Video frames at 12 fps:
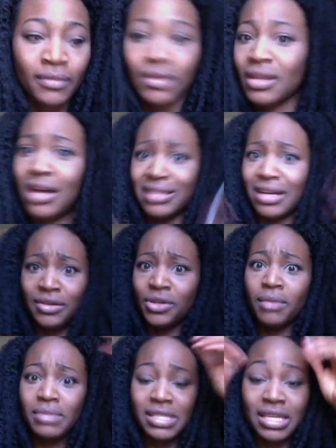I was like,
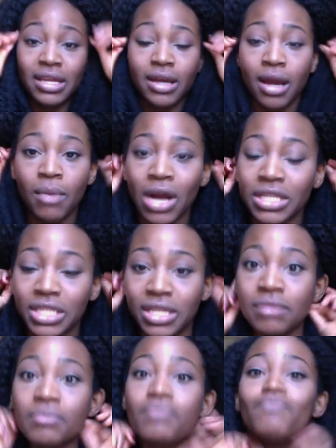I'm sitting there, I'm watching
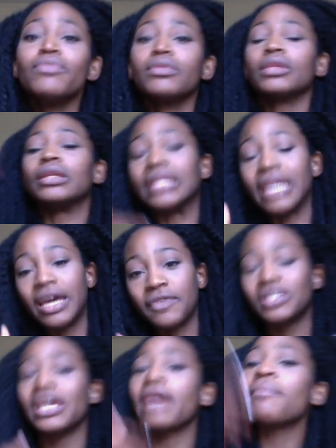them.
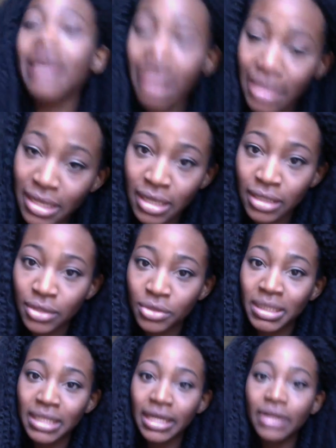Left, came back in a little
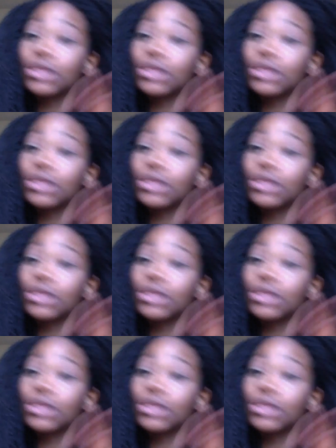bit later.